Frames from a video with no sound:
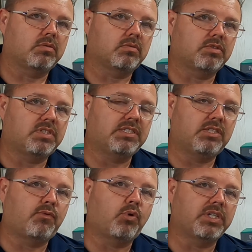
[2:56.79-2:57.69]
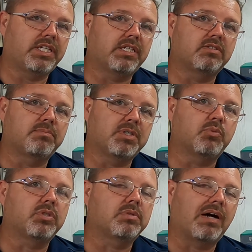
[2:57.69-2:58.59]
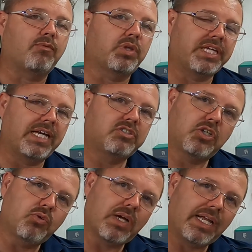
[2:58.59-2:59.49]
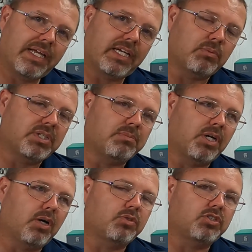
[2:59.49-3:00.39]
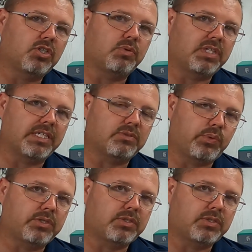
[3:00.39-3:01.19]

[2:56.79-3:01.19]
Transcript: 64 gigs of memory. I've only got 2 right now. I'm getting my other 2 in the next week, a